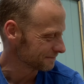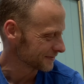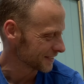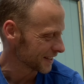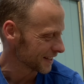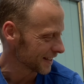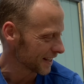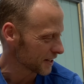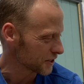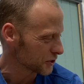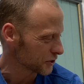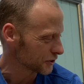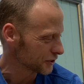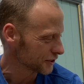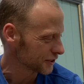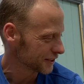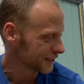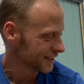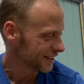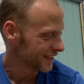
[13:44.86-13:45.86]

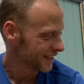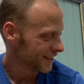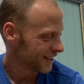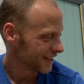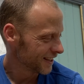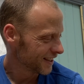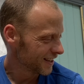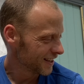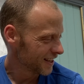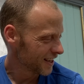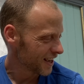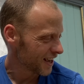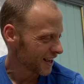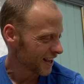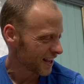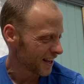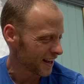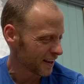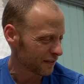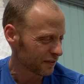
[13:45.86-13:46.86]
collections.
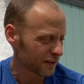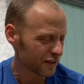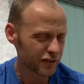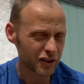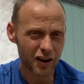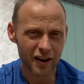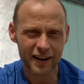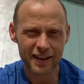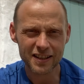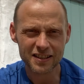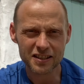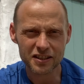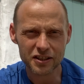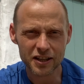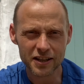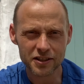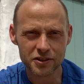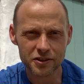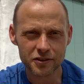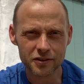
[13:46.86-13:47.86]
If you've got any
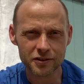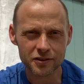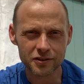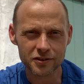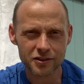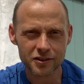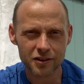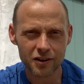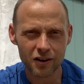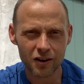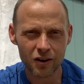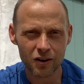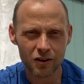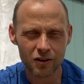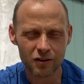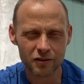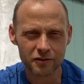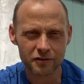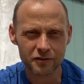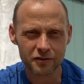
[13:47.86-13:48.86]
suggestions
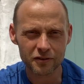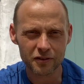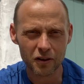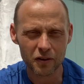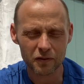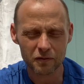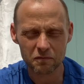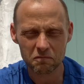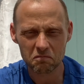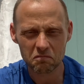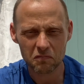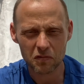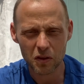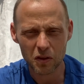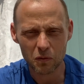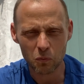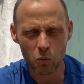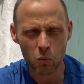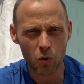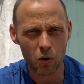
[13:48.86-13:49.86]
on
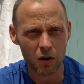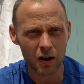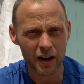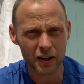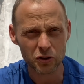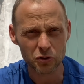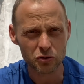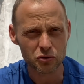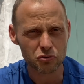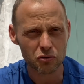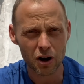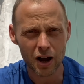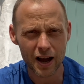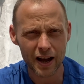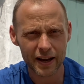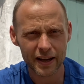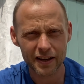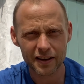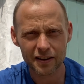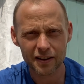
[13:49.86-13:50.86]
what I could
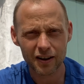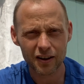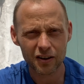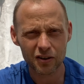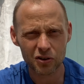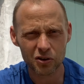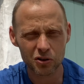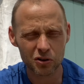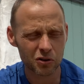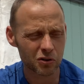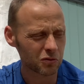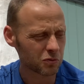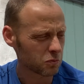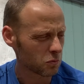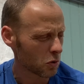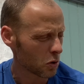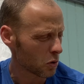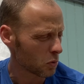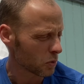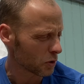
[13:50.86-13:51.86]
try or
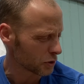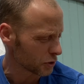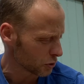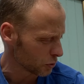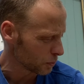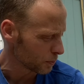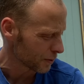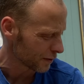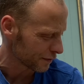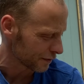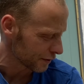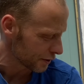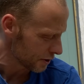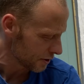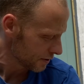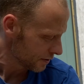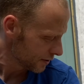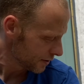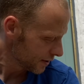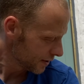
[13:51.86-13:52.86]
what you prefer,
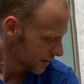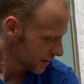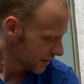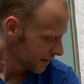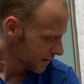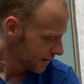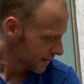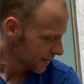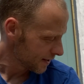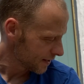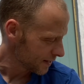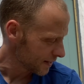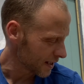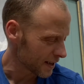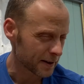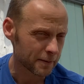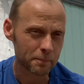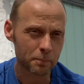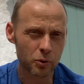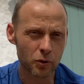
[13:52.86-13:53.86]

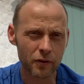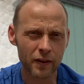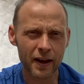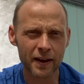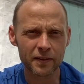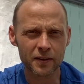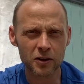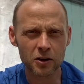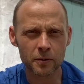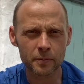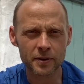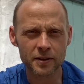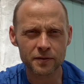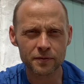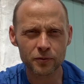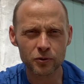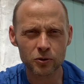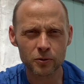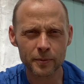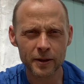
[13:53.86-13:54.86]
then put that in the comments
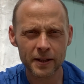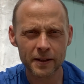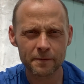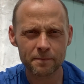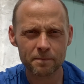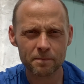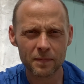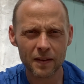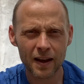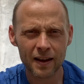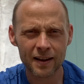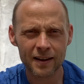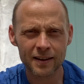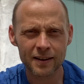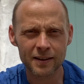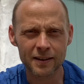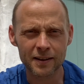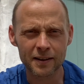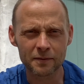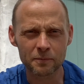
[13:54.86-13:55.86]
for me,
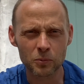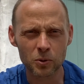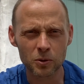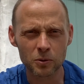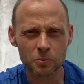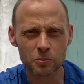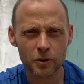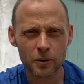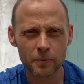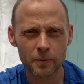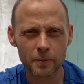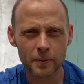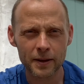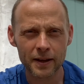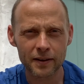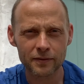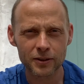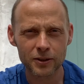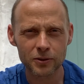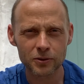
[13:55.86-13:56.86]
and we'll probably
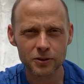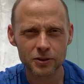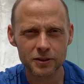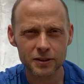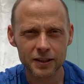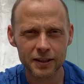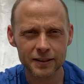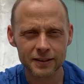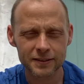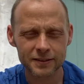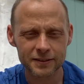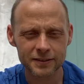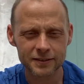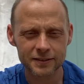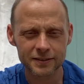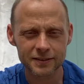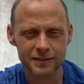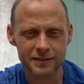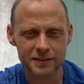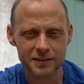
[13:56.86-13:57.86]
have a look
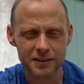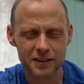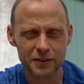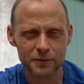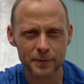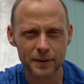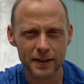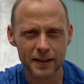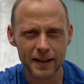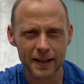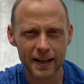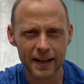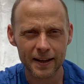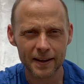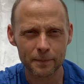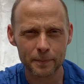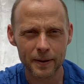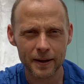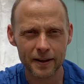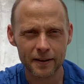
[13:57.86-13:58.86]
and see if we can get a
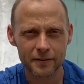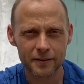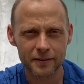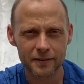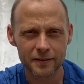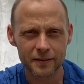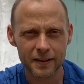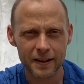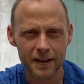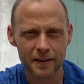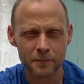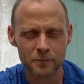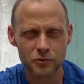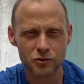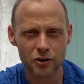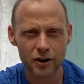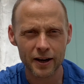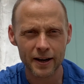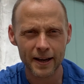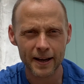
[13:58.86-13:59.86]
pair and get them
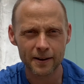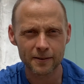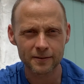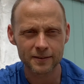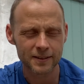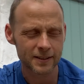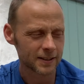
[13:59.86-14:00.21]
tried out.